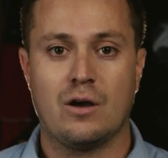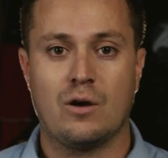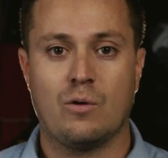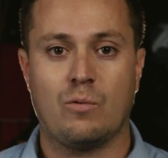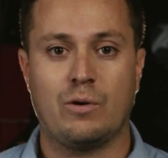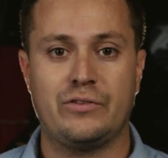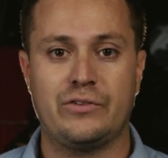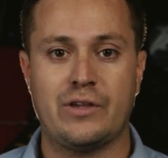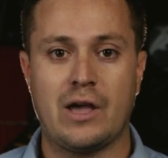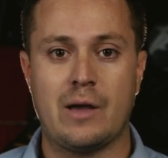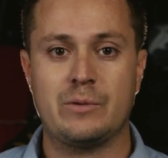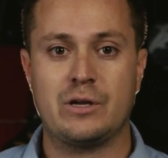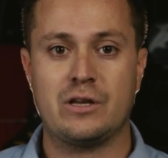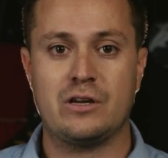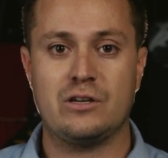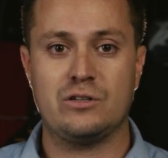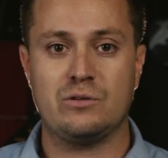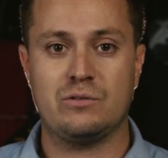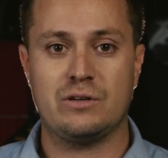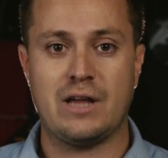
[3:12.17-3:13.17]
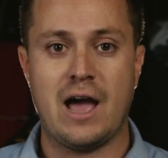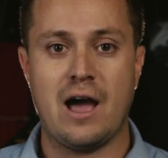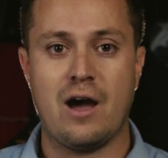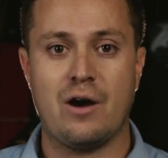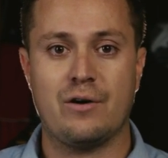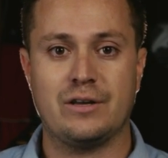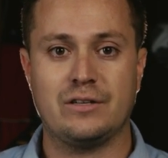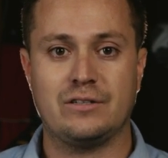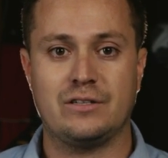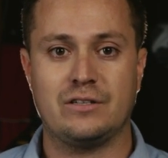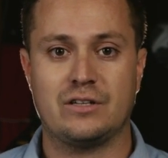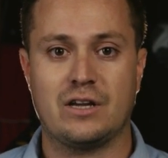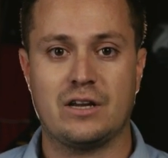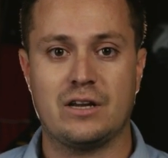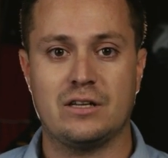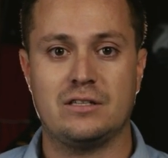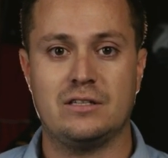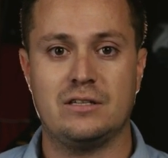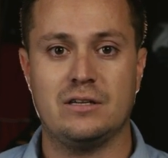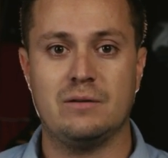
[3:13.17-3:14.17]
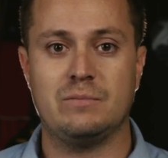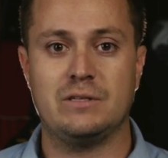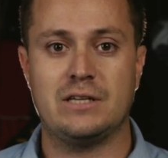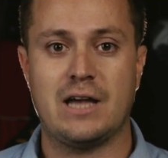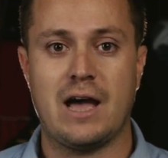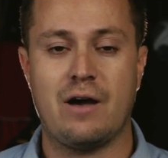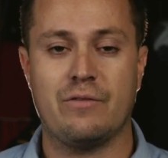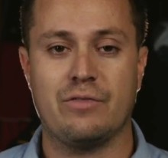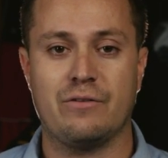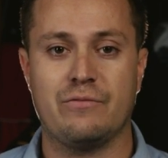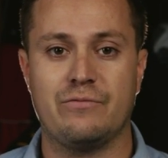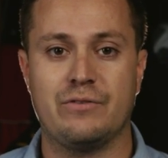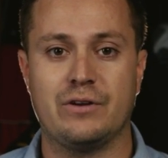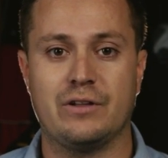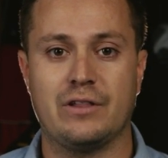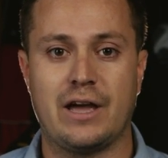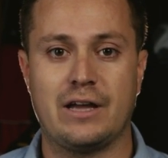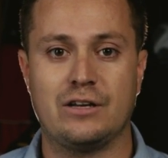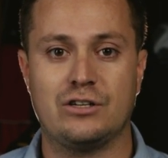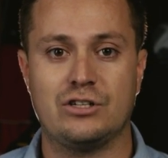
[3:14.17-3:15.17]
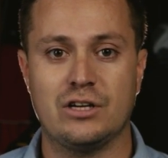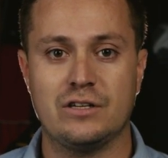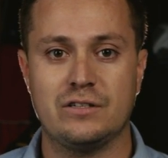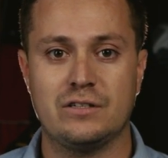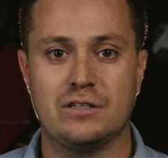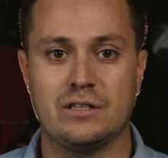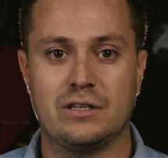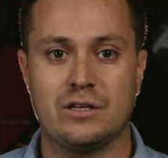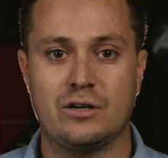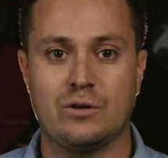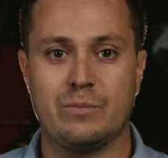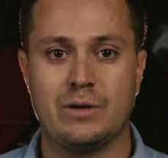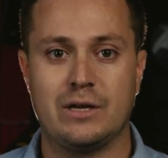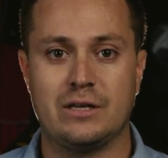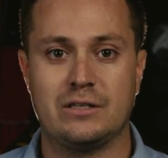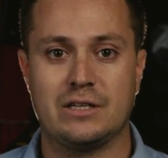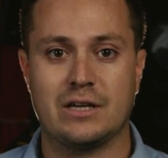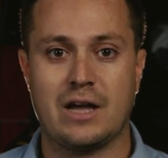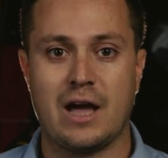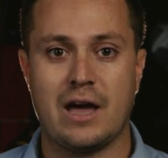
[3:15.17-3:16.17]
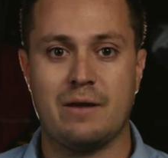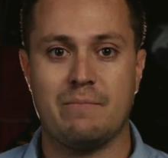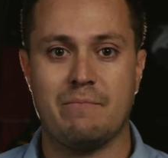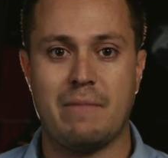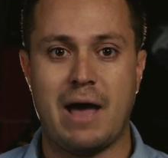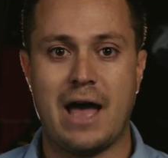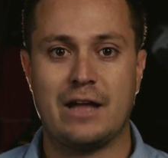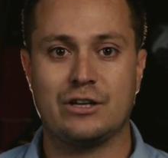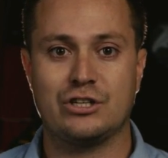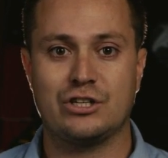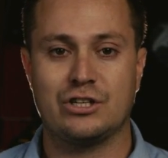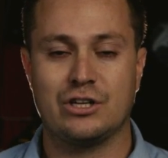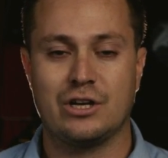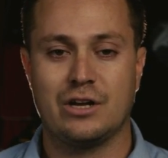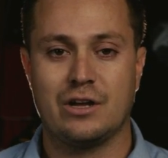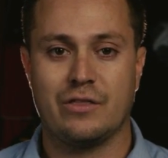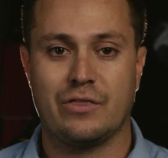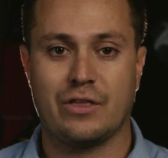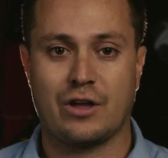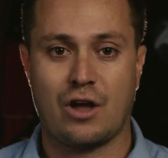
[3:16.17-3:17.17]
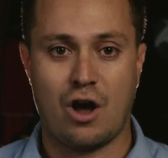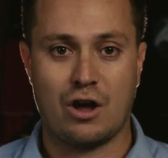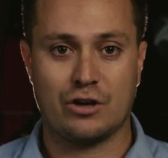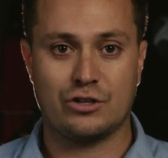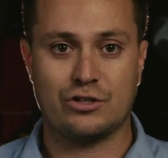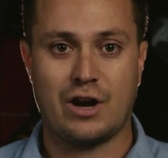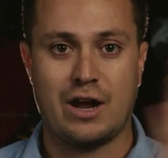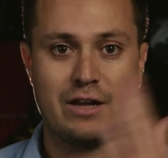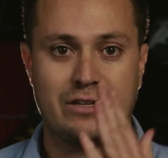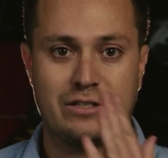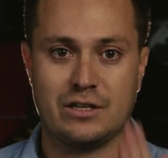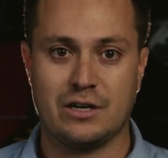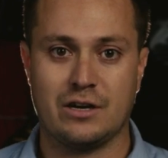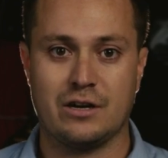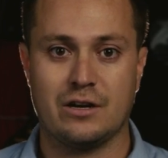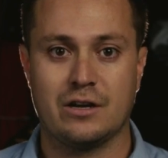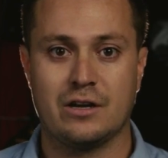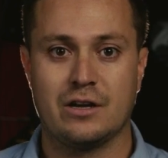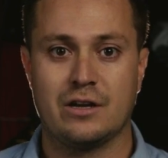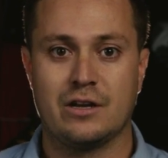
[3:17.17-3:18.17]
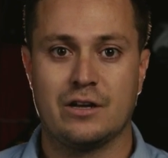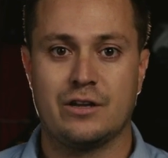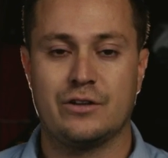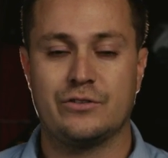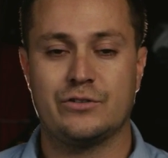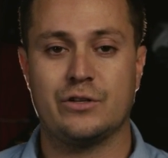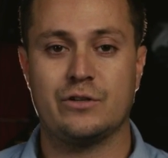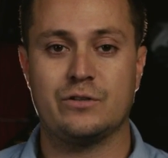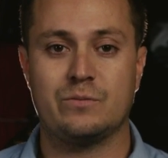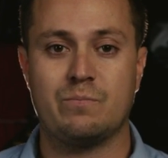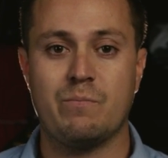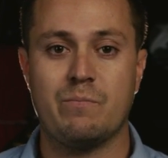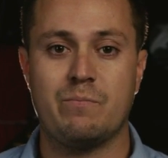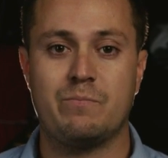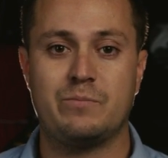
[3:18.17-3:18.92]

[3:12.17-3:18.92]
What Sam's gonna do now is he's gonna dim down the fill light just a little bit to kind of match the contrast here. So there's